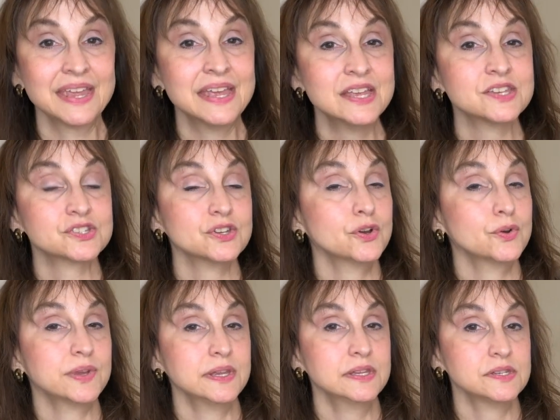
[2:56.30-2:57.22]
So
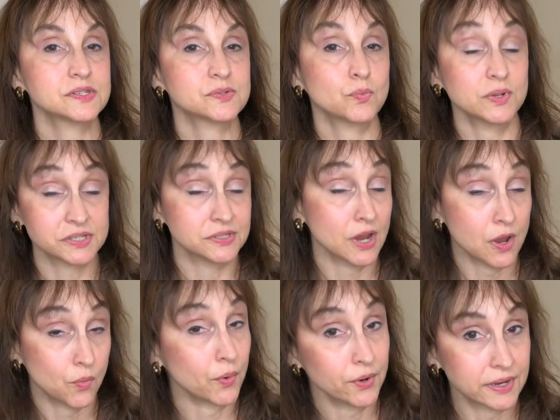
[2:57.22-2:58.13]
is what's not
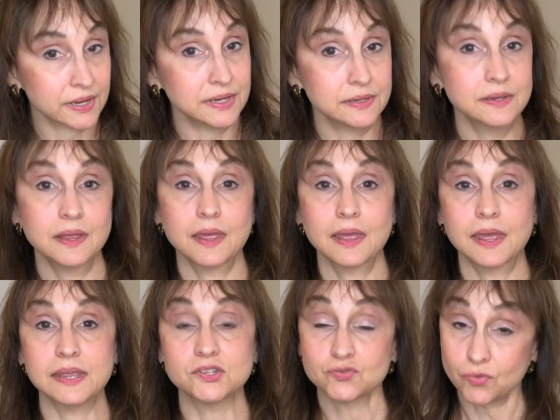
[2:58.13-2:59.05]
working a
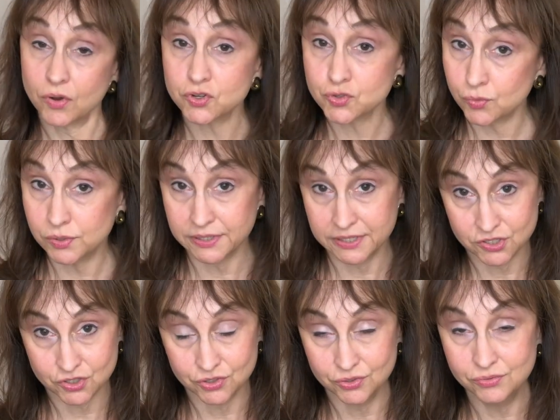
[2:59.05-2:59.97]
structural
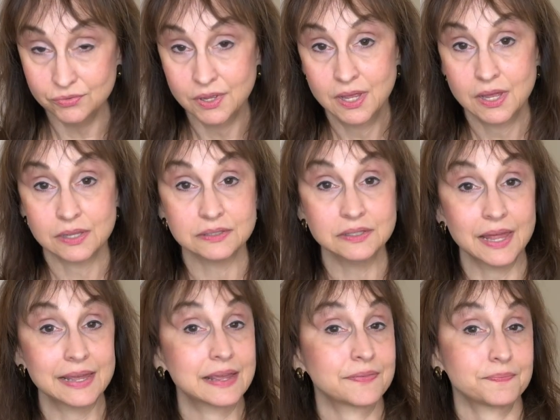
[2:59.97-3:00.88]
issue,
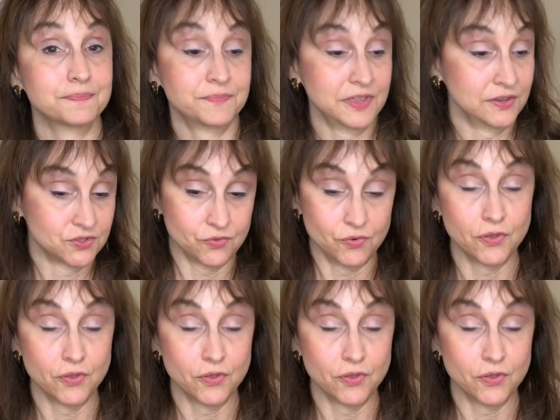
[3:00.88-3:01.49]
like things are on